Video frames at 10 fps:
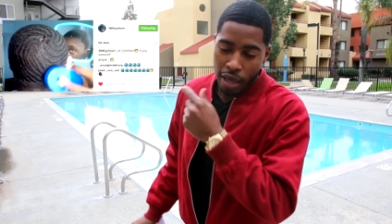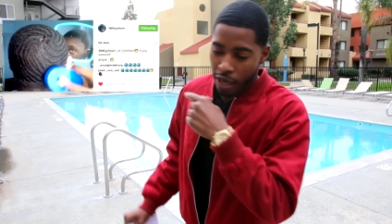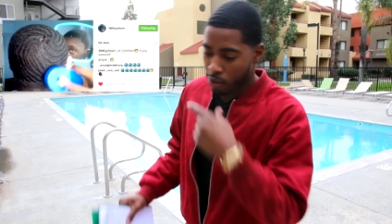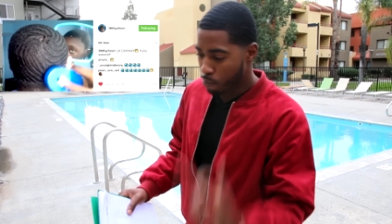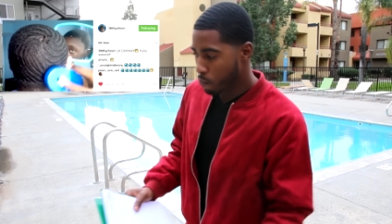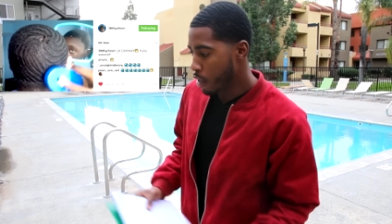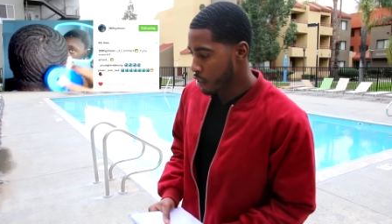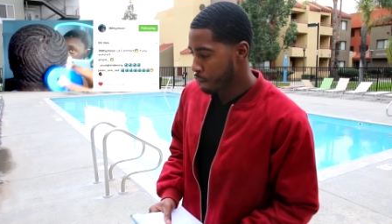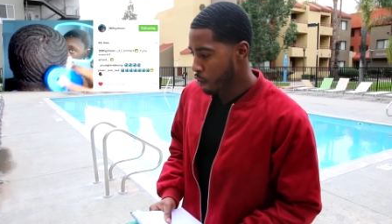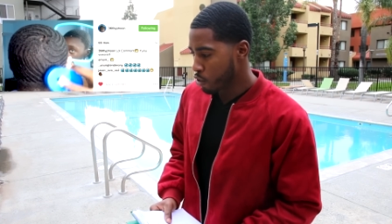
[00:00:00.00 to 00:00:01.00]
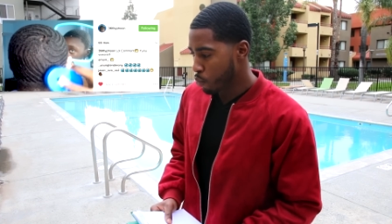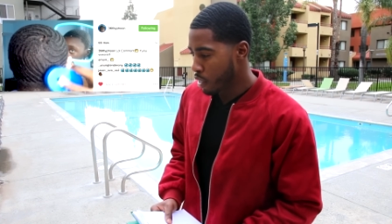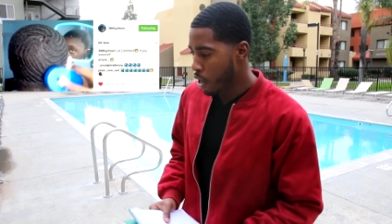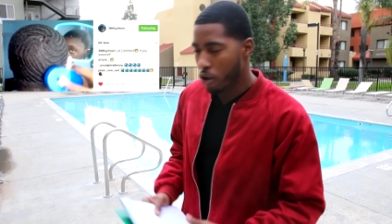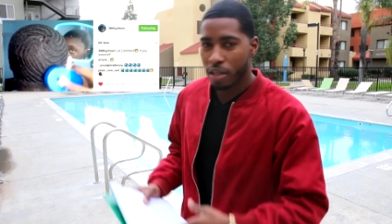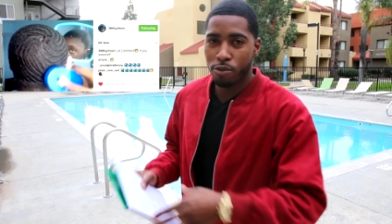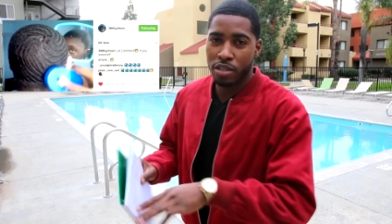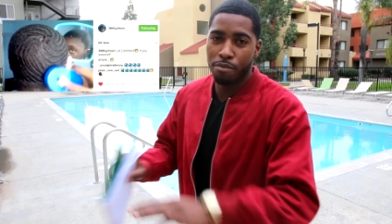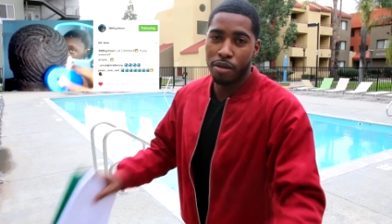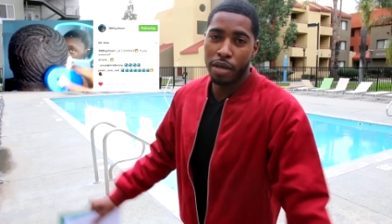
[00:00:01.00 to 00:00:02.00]
at the at the first point I only
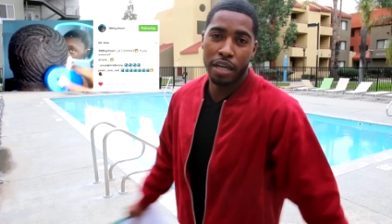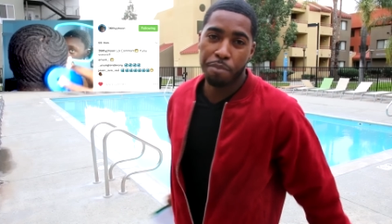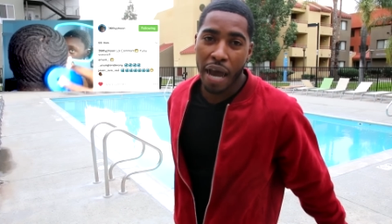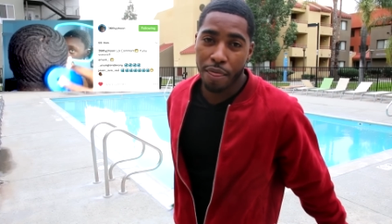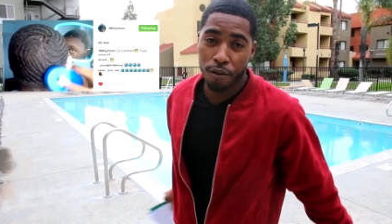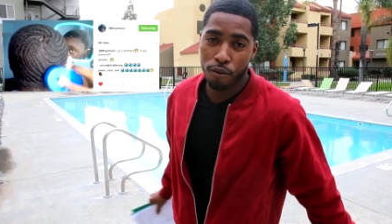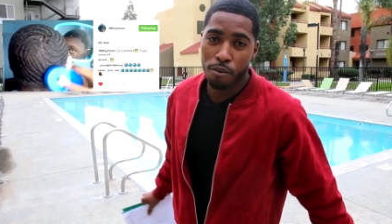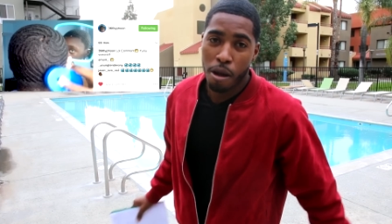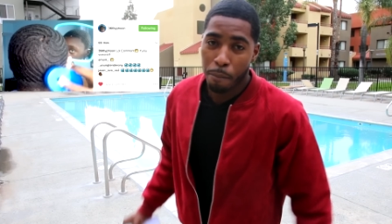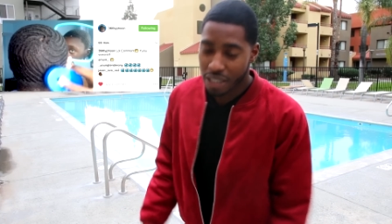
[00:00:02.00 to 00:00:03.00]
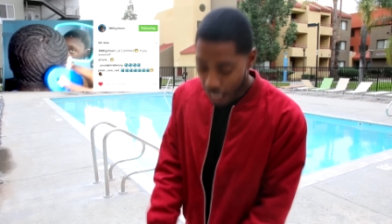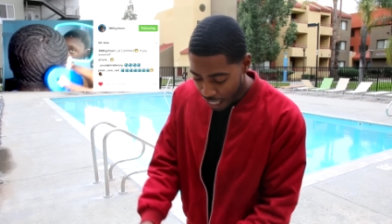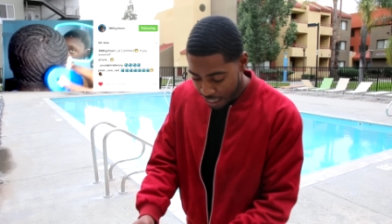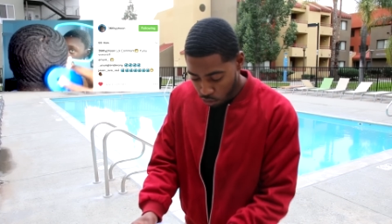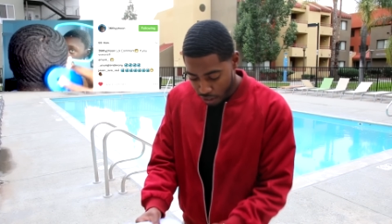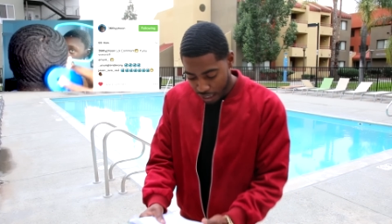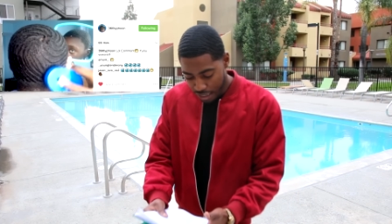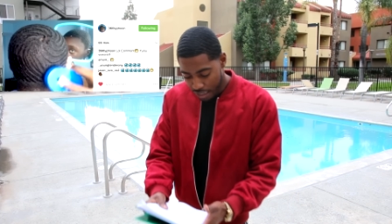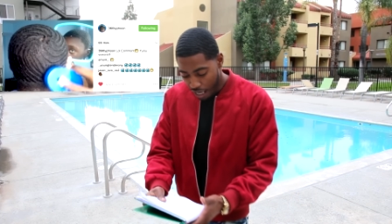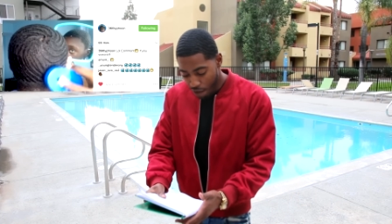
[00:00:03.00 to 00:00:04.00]
was in my, in the bathroom. But shout out to
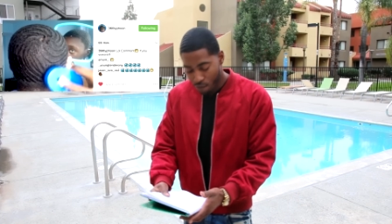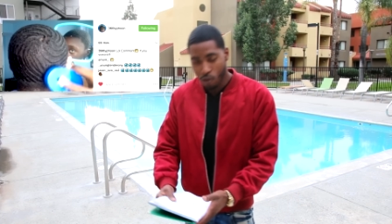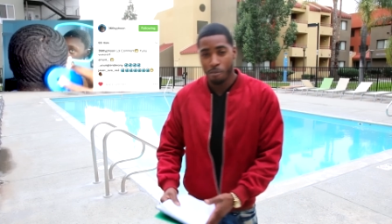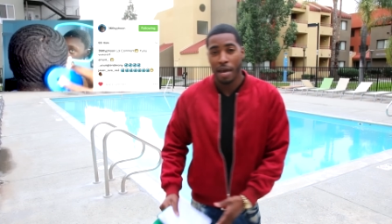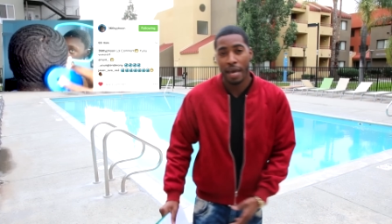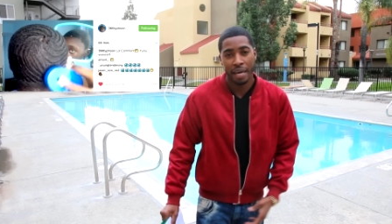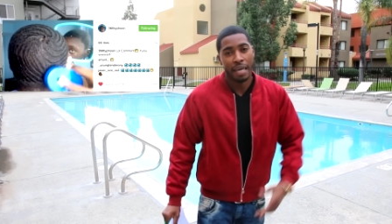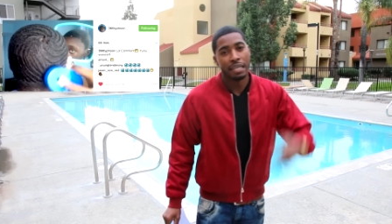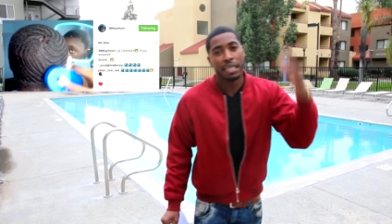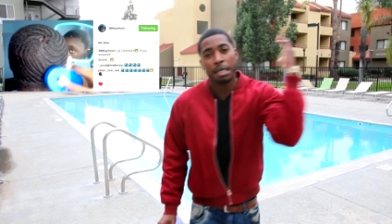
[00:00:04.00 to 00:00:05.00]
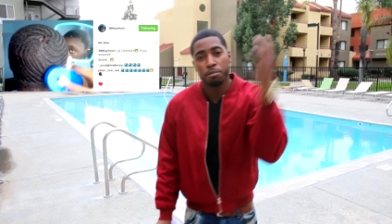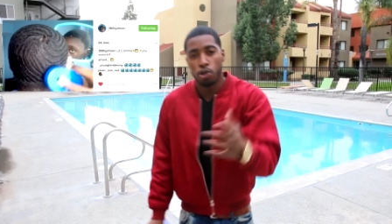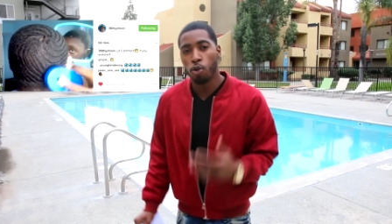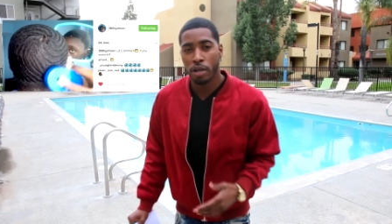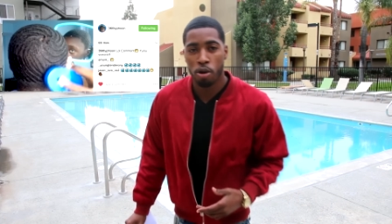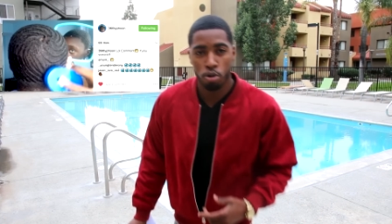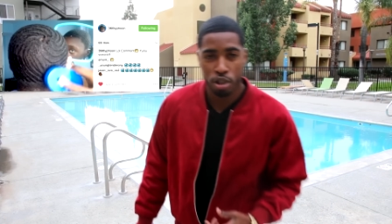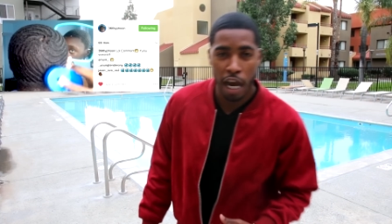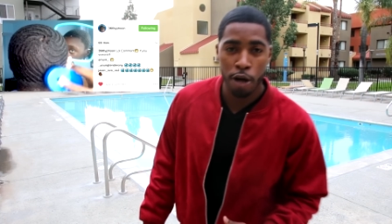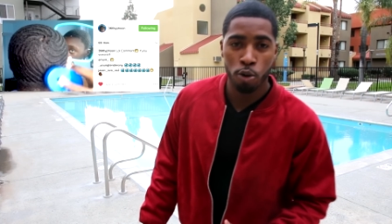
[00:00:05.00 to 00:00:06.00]
360 Typhoon man. Keep doing your
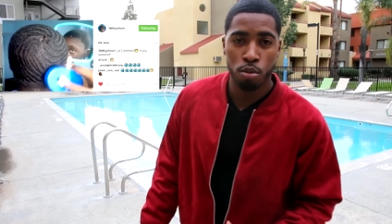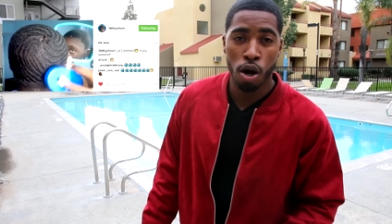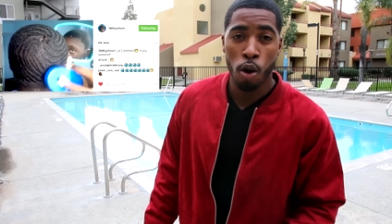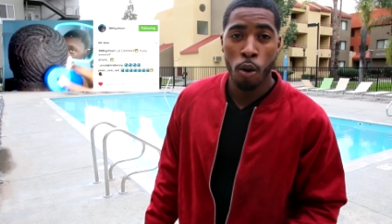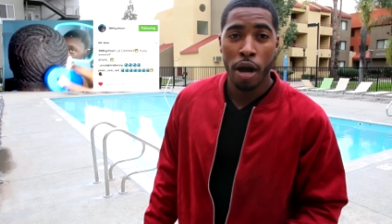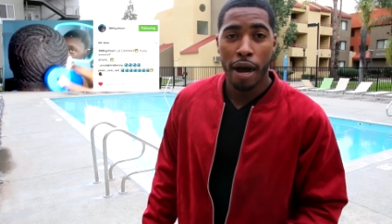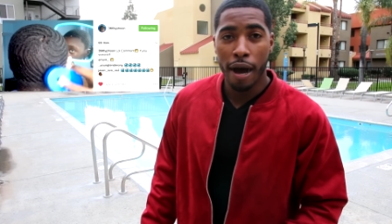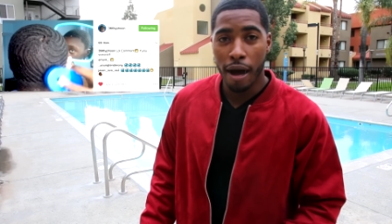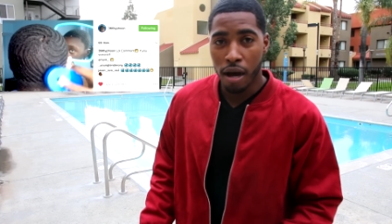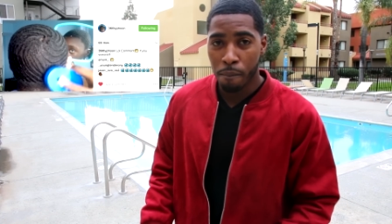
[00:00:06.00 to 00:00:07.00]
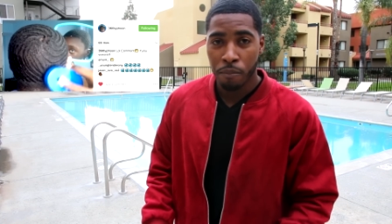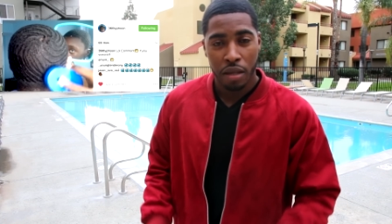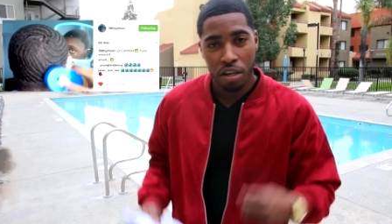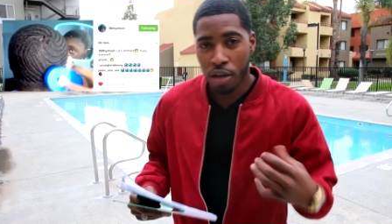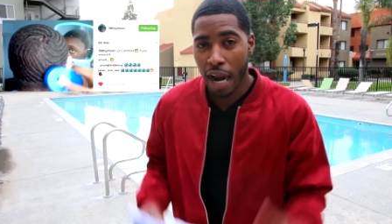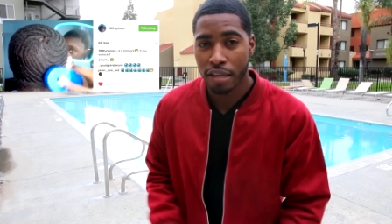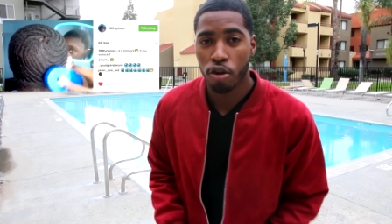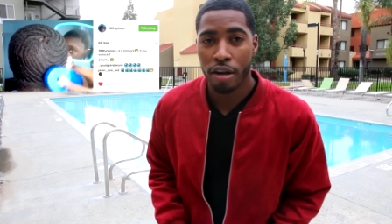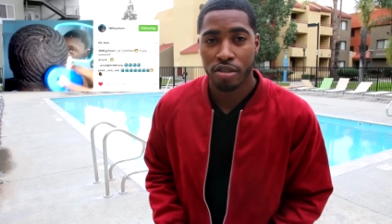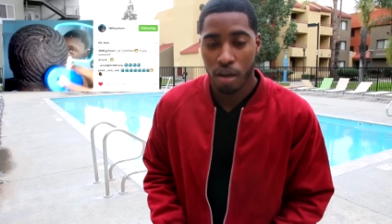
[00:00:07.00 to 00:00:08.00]
channel, bro um, you gotta
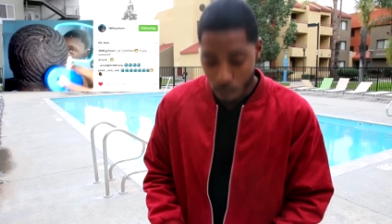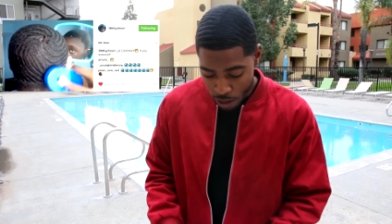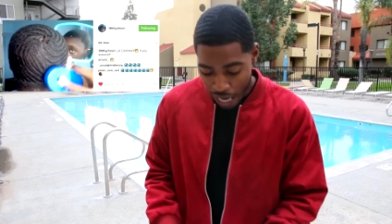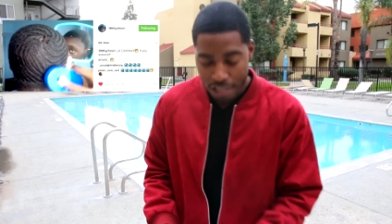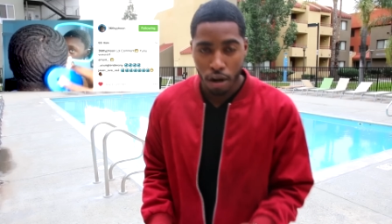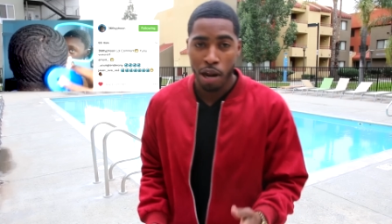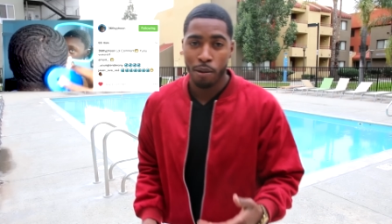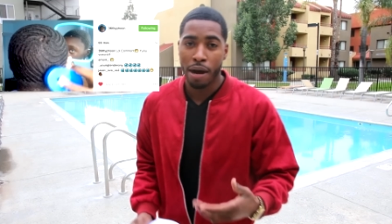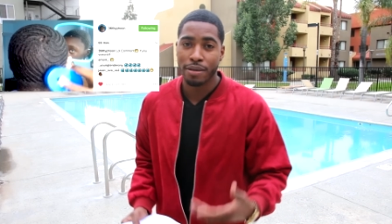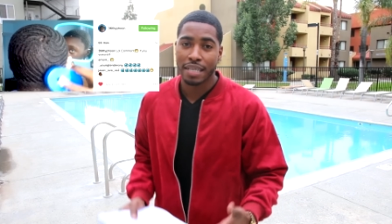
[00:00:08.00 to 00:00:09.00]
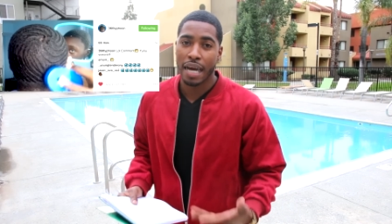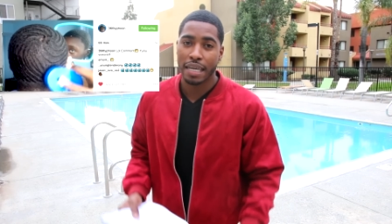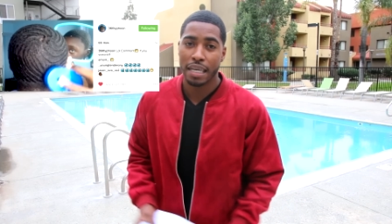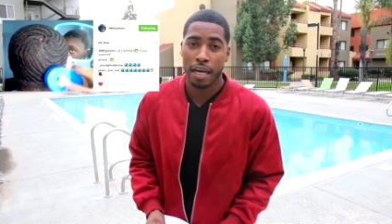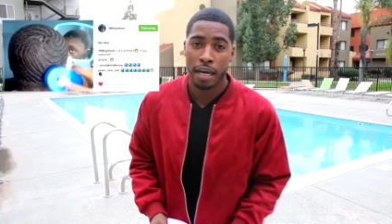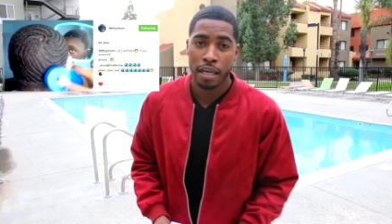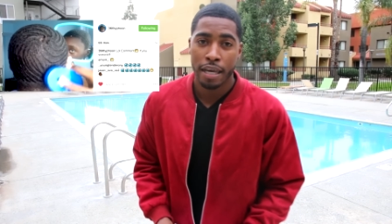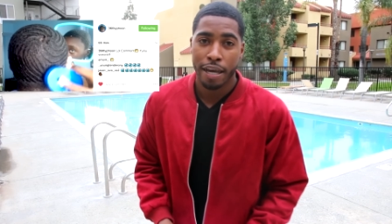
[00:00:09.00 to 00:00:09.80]
start somewhere. I started when I was kind of young,